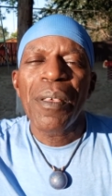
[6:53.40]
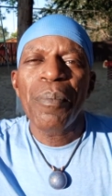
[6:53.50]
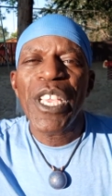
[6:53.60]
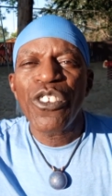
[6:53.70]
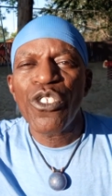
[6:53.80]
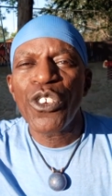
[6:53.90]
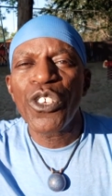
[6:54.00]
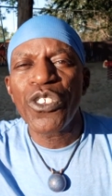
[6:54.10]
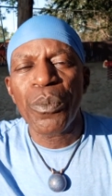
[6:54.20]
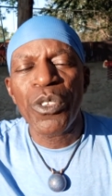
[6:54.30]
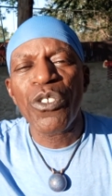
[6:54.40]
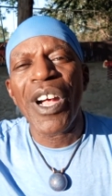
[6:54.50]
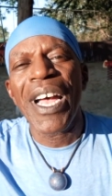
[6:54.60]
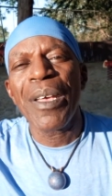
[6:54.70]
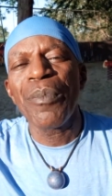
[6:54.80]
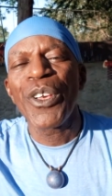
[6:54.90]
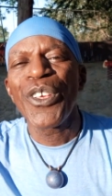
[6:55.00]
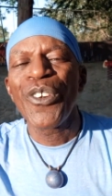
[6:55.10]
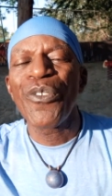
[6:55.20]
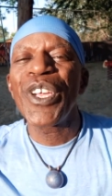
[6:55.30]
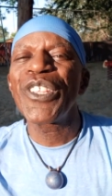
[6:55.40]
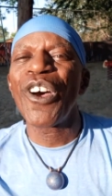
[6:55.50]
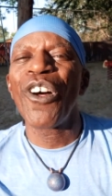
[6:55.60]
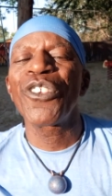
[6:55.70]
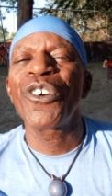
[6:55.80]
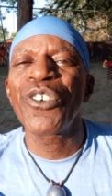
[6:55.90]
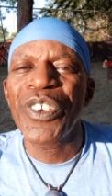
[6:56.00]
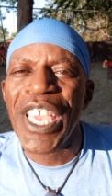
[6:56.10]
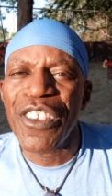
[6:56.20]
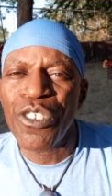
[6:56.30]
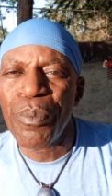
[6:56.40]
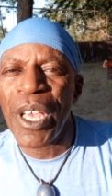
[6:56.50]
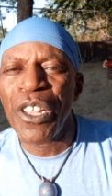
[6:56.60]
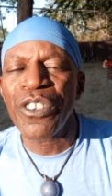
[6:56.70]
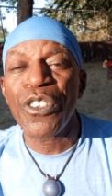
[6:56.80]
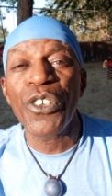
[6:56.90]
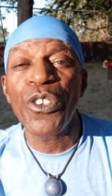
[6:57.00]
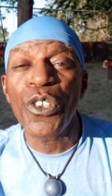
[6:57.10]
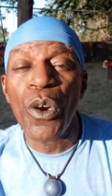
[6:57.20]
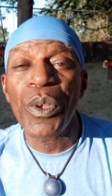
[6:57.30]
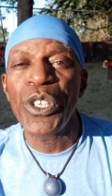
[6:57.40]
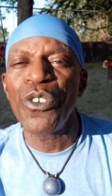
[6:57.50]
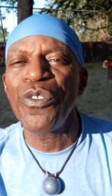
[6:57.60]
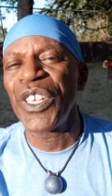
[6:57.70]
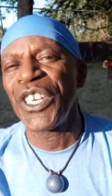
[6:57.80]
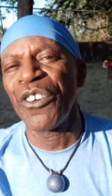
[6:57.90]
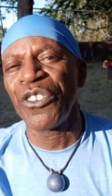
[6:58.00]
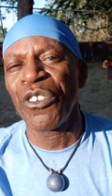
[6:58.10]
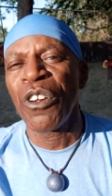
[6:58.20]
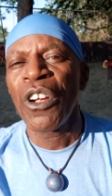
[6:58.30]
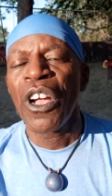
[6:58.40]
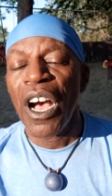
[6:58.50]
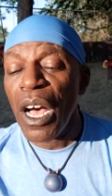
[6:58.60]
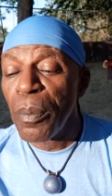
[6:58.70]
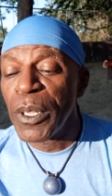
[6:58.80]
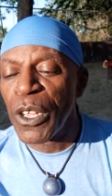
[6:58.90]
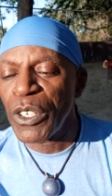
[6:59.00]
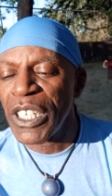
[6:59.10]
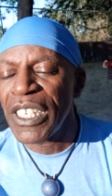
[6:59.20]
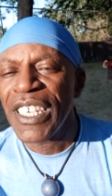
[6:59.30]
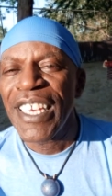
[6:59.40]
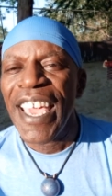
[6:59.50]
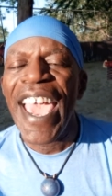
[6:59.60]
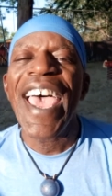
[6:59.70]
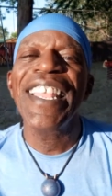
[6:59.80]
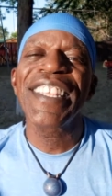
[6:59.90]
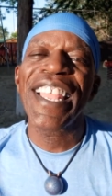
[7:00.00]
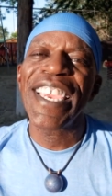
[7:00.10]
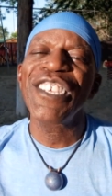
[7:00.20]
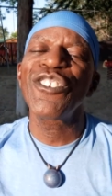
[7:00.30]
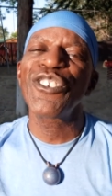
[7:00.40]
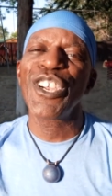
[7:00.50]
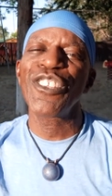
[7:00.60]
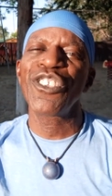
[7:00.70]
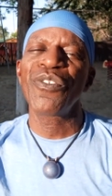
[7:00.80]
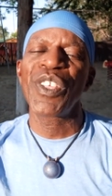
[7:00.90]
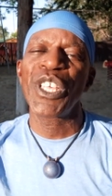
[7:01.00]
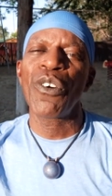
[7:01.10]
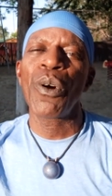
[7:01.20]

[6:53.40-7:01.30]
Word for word: make sure you subscribe, ring the all notification bell so you know when new videos are uploaded, and like and share this video.